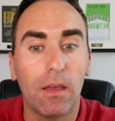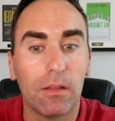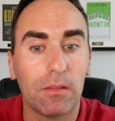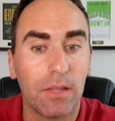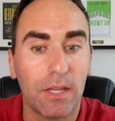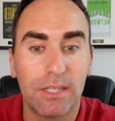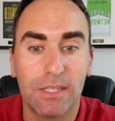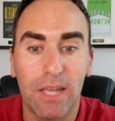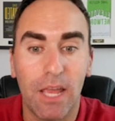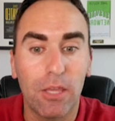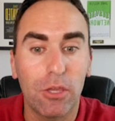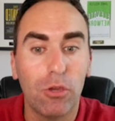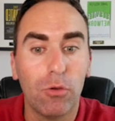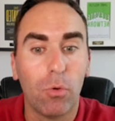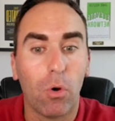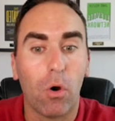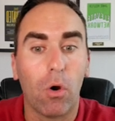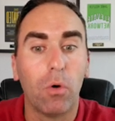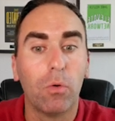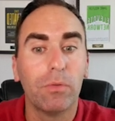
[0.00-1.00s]
say you
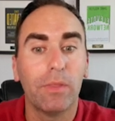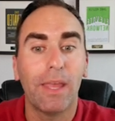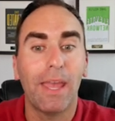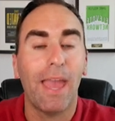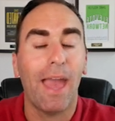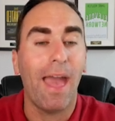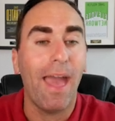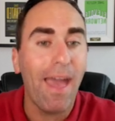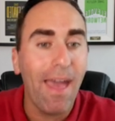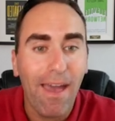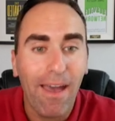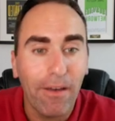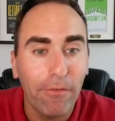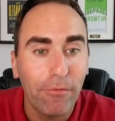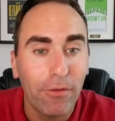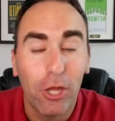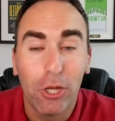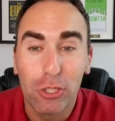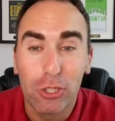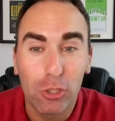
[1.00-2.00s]
only have
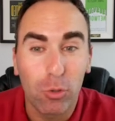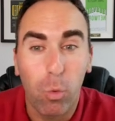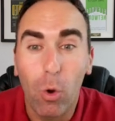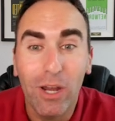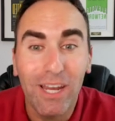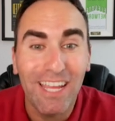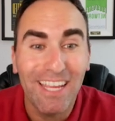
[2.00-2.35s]
20